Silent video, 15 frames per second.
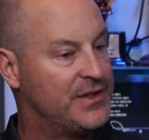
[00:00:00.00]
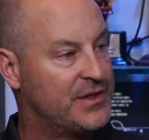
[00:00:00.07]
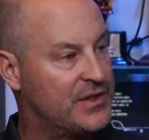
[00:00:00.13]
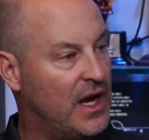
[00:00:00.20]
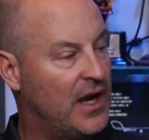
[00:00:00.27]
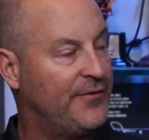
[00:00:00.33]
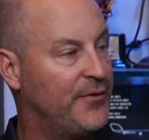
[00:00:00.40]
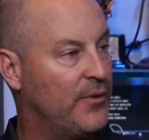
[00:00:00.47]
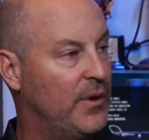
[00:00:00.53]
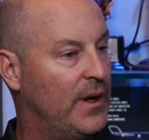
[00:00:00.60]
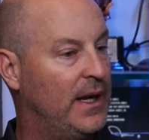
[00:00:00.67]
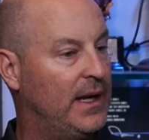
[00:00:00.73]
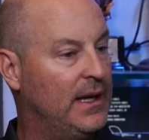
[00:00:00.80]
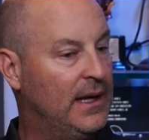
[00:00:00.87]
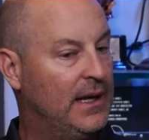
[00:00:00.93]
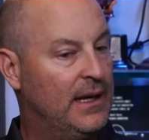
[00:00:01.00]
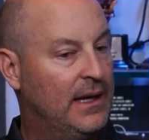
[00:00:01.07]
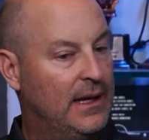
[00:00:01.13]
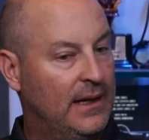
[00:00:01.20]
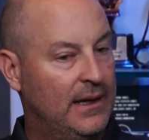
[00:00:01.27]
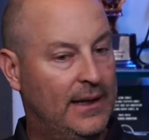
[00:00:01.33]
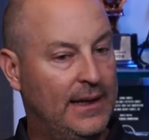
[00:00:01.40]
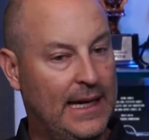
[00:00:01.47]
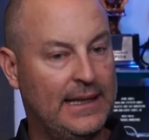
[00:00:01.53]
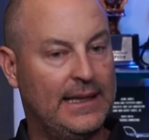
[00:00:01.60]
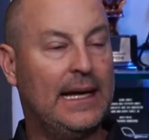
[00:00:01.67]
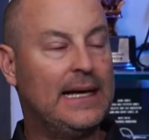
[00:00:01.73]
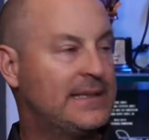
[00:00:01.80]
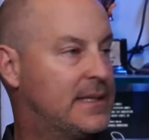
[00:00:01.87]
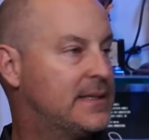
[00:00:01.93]
suffering,
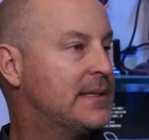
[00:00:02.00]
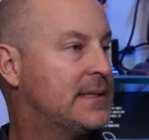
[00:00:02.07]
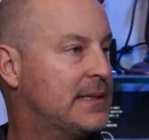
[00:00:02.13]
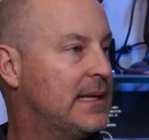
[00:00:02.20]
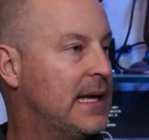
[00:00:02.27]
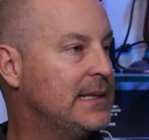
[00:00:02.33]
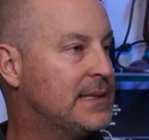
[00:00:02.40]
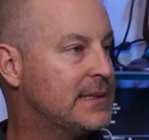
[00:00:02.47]
that's